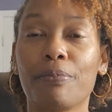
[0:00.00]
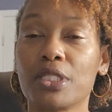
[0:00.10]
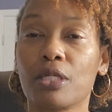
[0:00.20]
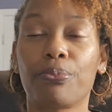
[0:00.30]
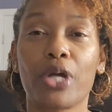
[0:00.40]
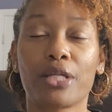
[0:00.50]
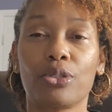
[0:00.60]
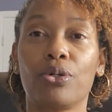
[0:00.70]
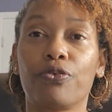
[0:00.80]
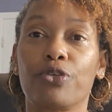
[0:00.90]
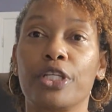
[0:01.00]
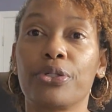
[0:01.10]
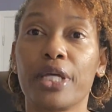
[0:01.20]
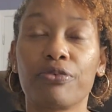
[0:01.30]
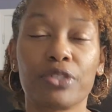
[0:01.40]
Is it practical for
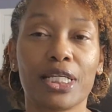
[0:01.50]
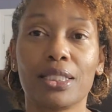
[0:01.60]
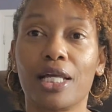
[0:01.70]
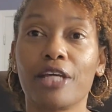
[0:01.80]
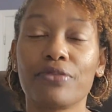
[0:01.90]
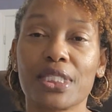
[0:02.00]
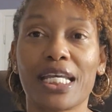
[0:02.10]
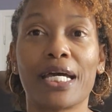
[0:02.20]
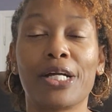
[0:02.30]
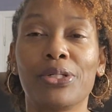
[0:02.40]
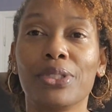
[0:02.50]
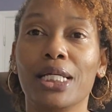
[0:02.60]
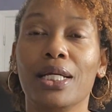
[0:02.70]
your everyday lifestyle?